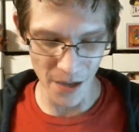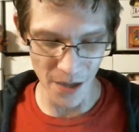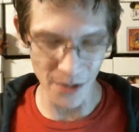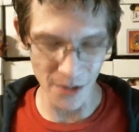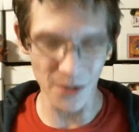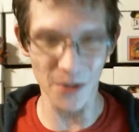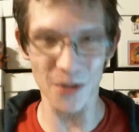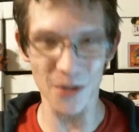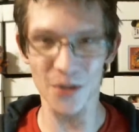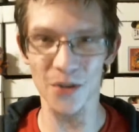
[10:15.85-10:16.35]

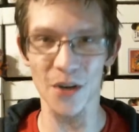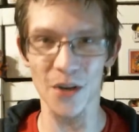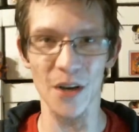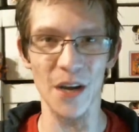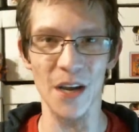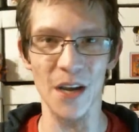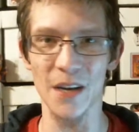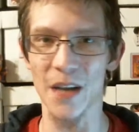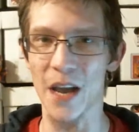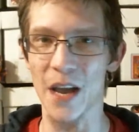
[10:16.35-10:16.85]
it's just
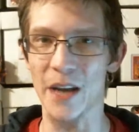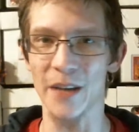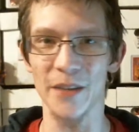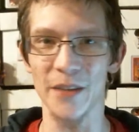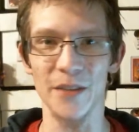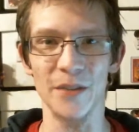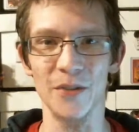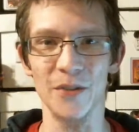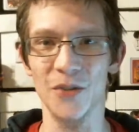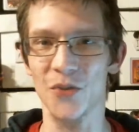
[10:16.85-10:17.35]
an
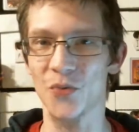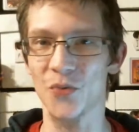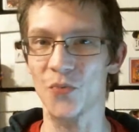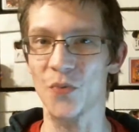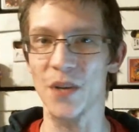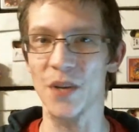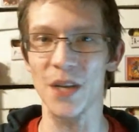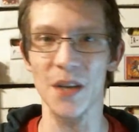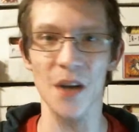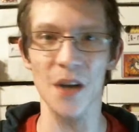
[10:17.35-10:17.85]
innocent,
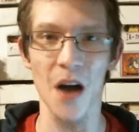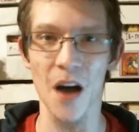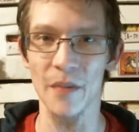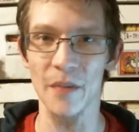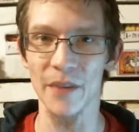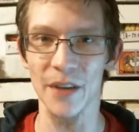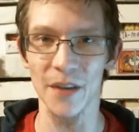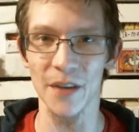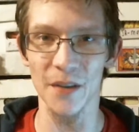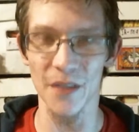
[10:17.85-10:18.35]
sweet
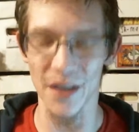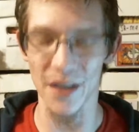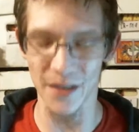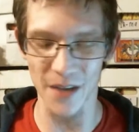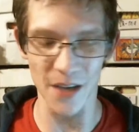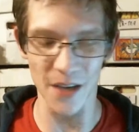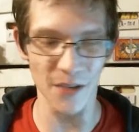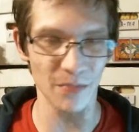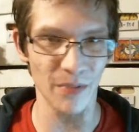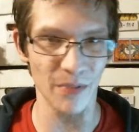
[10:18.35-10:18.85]
comic that
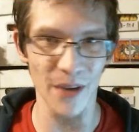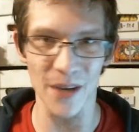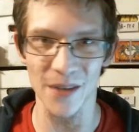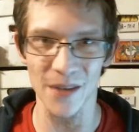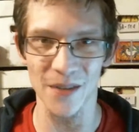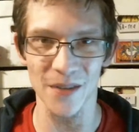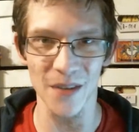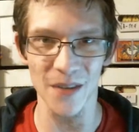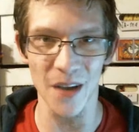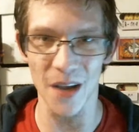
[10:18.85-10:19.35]
takes
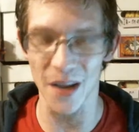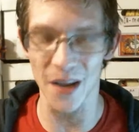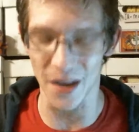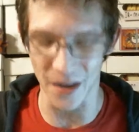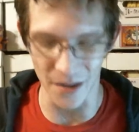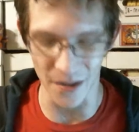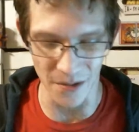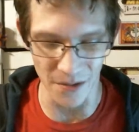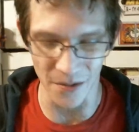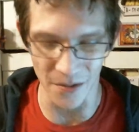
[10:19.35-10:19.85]
place
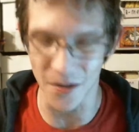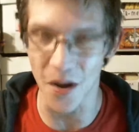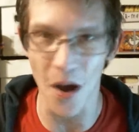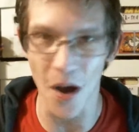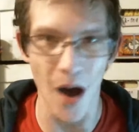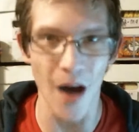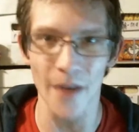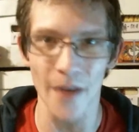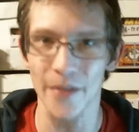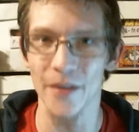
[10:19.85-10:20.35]
in
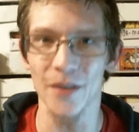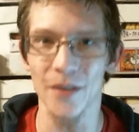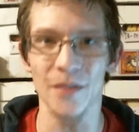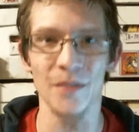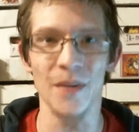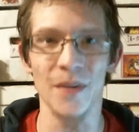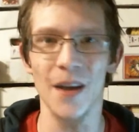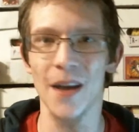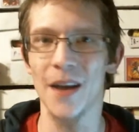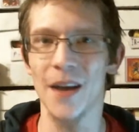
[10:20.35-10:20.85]

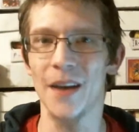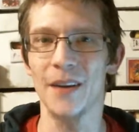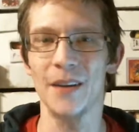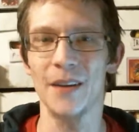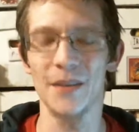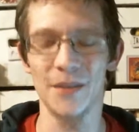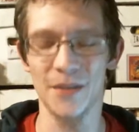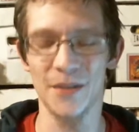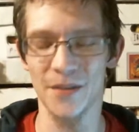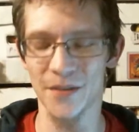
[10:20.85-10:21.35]
Gotham, and
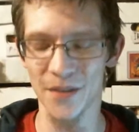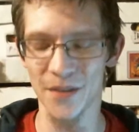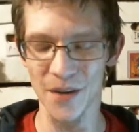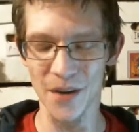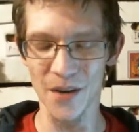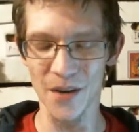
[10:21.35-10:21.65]
it's